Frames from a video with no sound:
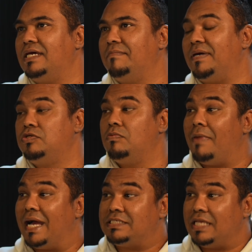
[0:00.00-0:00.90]
But you
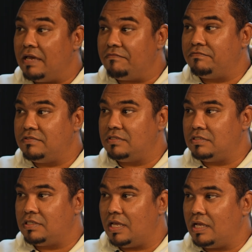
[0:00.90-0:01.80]
must have
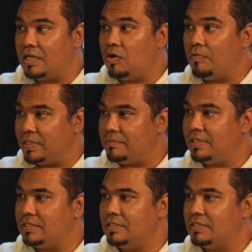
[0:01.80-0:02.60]
a commitment.